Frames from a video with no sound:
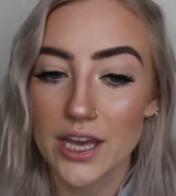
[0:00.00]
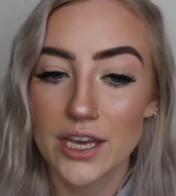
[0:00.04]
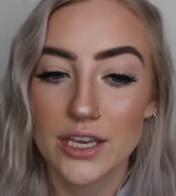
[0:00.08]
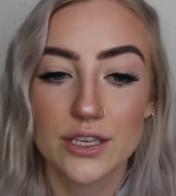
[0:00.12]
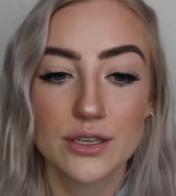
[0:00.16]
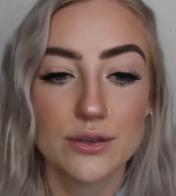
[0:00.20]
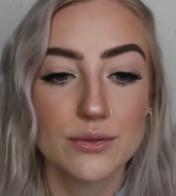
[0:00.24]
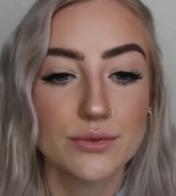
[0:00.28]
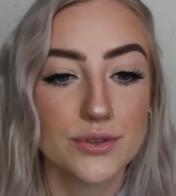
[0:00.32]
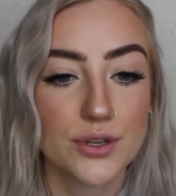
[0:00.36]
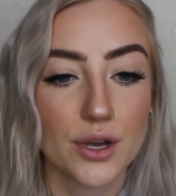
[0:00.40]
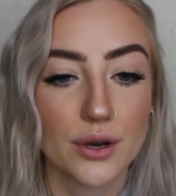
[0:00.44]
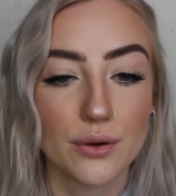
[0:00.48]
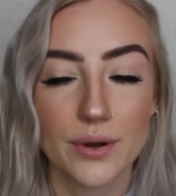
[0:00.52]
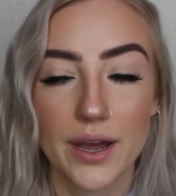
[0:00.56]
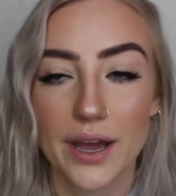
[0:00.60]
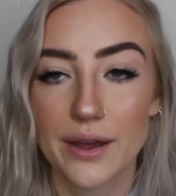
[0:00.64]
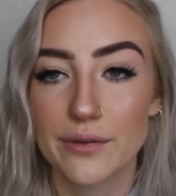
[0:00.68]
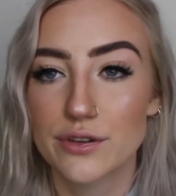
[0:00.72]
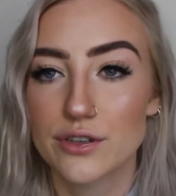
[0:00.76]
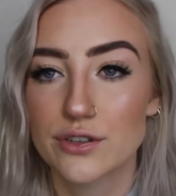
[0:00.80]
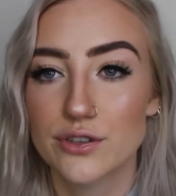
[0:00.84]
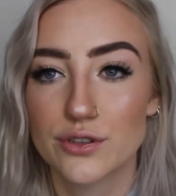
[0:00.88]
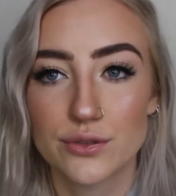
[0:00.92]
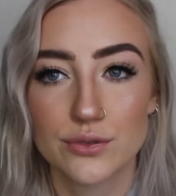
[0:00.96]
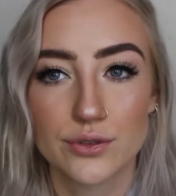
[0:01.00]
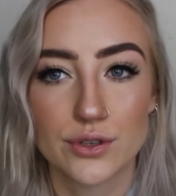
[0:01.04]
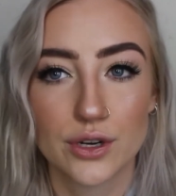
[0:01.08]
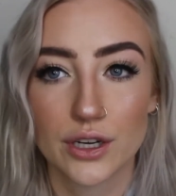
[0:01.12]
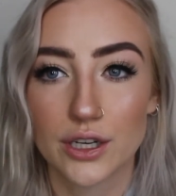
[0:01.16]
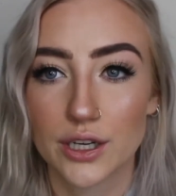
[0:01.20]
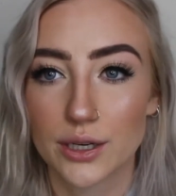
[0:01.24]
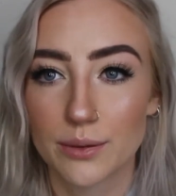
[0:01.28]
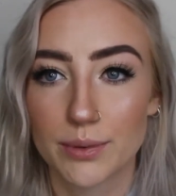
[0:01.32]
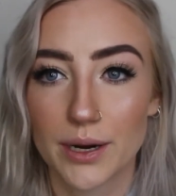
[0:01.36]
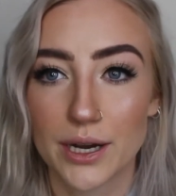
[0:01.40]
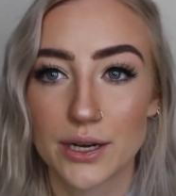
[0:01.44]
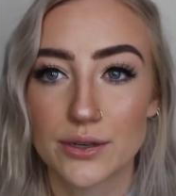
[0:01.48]
You don't have to do
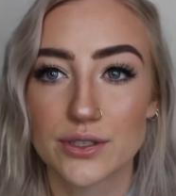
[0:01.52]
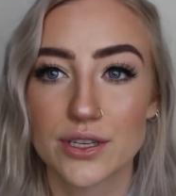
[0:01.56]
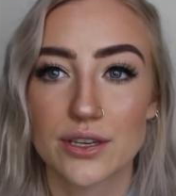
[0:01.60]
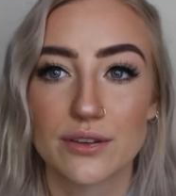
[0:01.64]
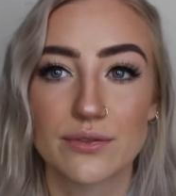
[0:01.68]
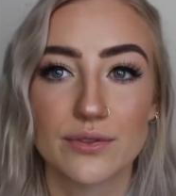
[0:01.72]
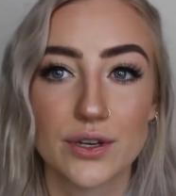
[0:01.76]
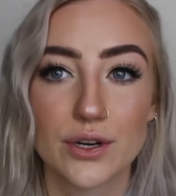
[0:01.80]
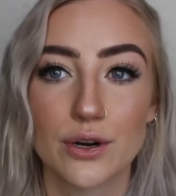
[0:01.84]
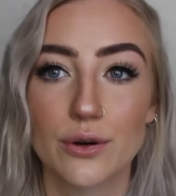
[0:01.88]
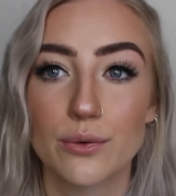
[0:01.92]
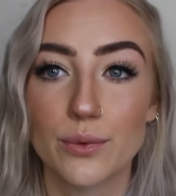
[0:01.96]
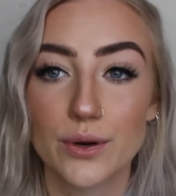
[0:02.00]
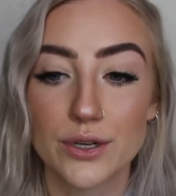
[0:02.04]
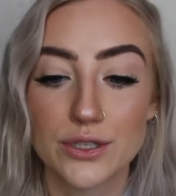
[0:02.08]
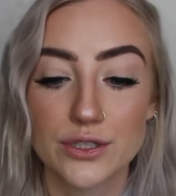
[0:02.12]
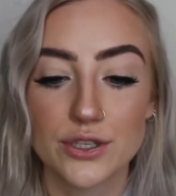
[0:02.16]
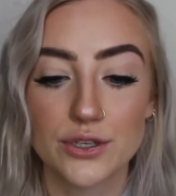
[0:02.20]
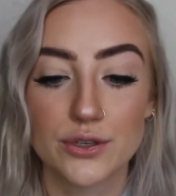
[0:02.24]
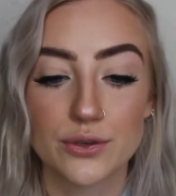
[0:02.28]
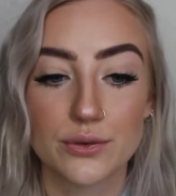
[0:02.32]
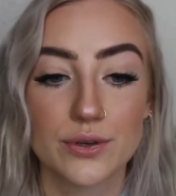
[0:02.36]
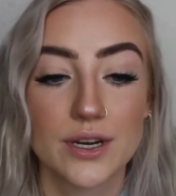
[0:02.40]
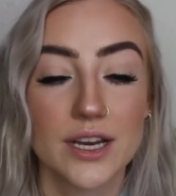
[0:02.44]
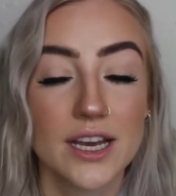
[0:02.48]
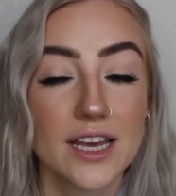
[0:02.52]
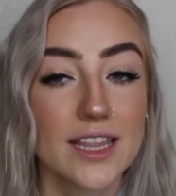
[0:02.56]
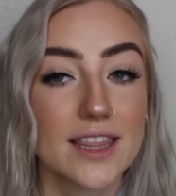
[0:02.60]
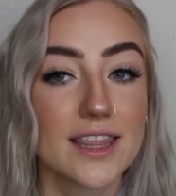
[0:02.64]
darker brows if you don't want to.